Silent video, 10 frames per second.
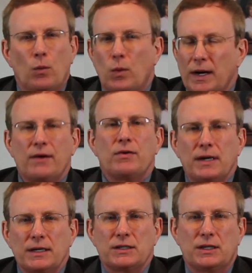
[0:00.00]
Whatever
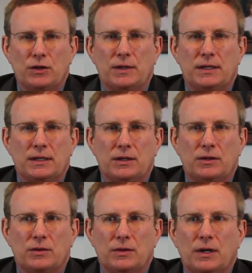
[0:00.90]
it is that you need to
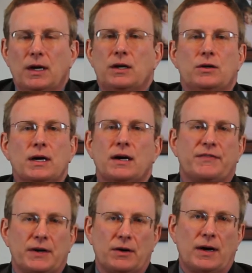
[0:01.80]
do, you got to
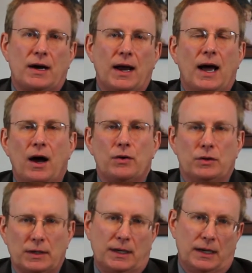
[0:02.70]
figure out how
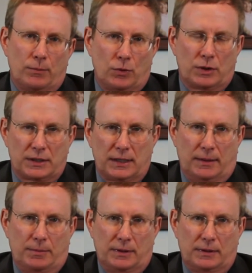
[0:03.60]
you can get more
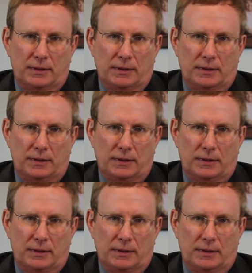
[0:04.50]
sleep.